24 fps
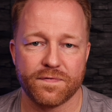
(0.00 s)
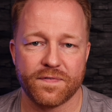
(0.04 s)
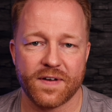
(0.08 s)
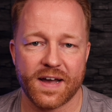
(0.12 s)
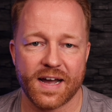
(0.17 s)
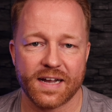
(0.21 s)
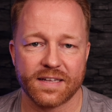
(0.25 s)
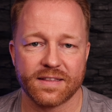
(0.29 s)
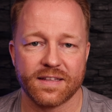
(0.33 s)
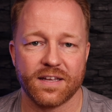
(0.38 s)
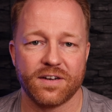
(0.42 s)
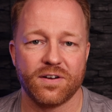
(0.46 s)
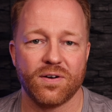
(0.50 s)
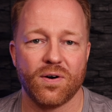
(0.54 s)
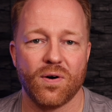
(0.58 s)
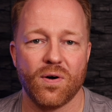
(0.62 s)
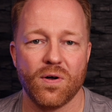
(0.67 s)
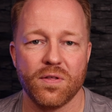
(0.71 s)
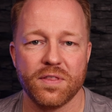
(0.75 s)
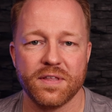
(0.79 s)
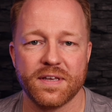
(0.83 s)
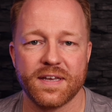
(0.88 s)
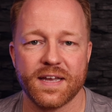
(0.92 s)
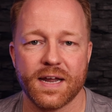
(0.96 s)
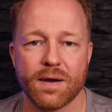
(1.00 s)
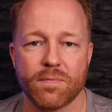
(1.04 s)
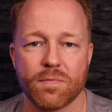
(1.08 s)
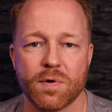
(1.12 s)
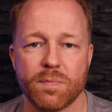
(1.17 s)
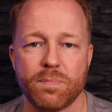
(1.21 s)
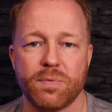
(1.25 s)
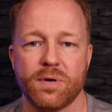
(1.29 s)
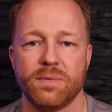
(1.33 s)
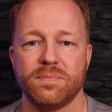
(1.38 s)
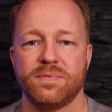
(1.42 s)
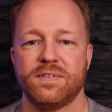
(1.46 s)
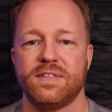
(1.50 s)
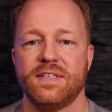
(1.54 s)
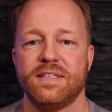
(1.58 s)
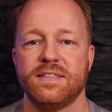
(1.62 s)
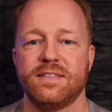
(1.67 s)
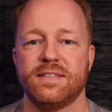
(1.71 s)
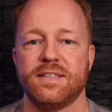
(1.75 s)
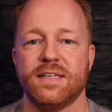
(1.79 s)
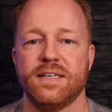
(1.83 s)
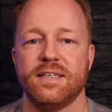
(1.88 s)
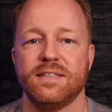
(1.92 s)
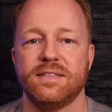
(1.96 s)
fact that all the camera bumps
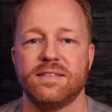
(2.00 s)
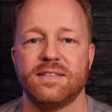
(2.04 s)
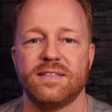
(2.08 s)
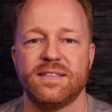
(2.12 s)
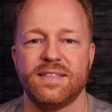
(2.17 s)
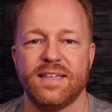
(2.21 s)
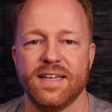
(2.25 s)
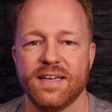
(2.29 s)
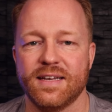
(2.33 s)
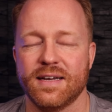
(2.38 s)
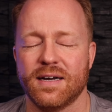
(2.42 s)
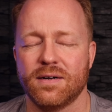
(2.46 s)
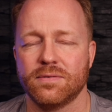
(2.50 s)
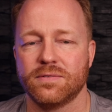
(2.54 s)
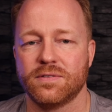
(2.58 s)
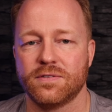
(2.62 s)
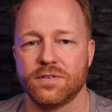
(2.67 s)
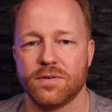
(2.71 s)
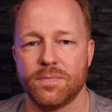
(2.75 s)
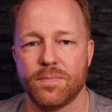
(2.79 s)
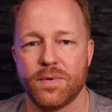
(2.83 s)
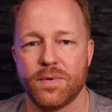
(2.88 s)
these days stick out so